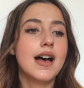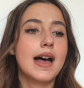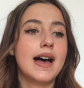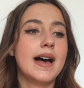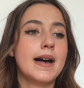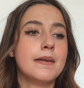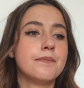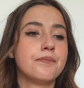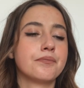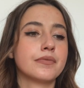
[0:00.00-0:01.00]

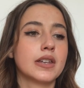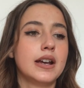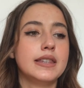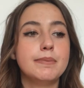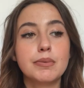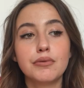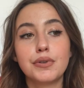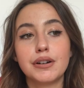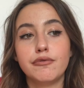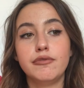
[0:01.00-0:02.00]
The people
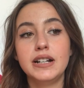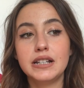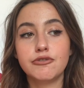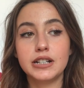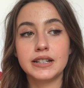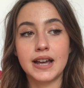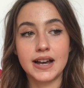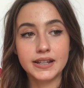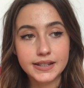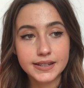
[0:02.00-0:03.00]
were really, really
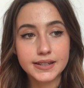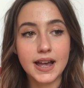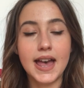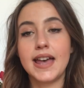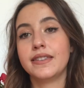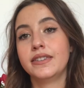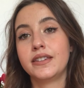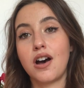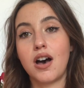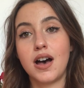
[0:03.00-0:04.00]
nice.
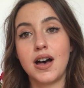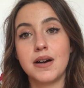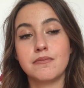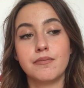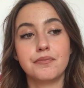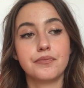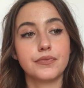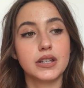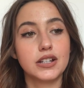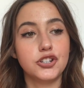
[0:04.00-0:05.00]
And
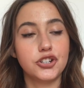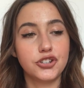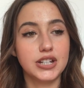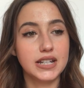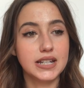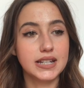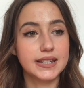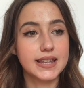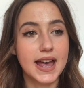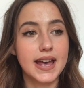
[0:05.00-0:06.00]
she
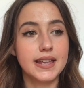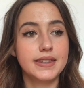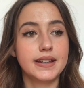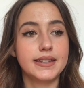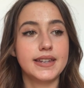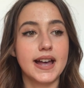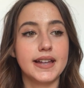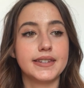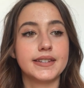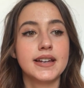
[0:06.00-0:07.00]
said
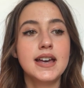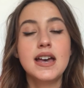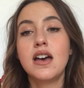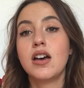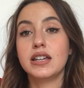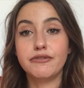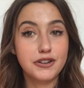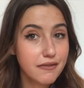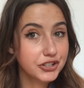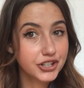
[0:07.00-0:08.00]
that if
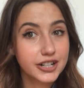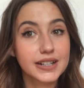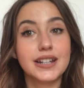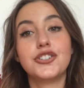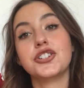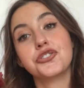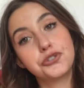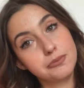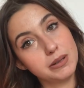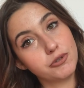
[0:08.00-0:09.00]
you have a shared kitchen, you
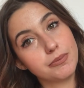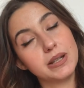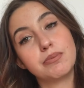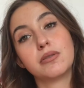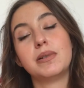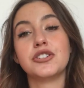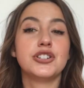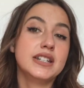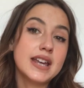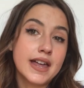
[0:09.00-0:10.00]
do meet more people, but
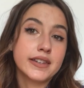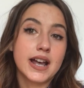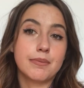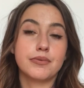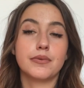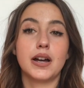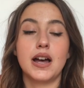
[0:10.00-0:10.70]
she did end up